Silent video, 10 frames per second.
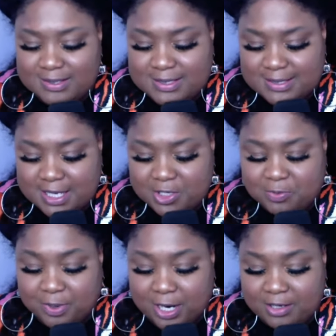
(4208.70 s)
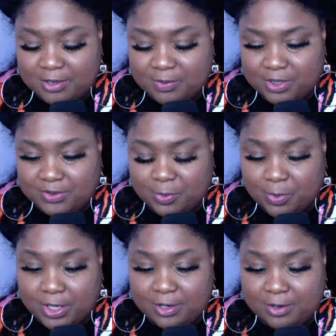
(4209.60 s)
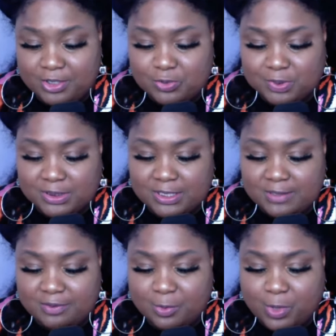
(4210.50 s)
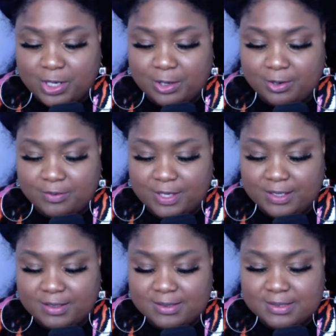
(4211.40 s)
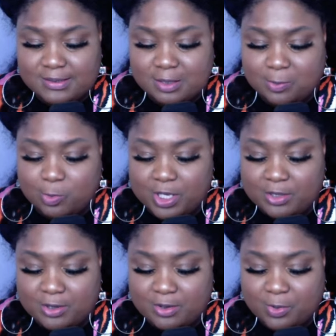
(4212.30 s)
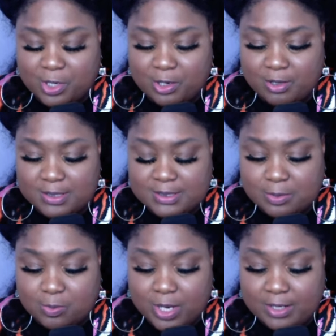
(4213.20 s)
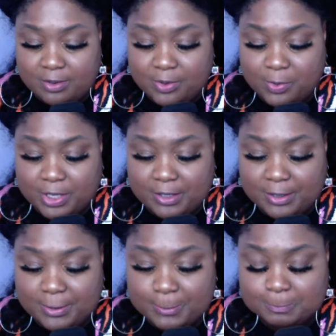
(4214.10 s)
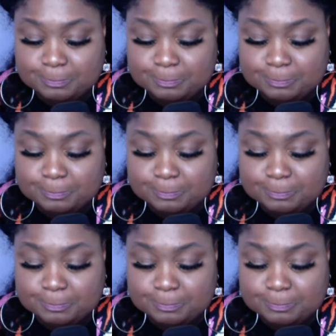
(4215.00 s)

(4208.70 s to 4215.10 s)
to say you partnered with the word, you believe the word, that it is some wind on the word, it's some weight on the word.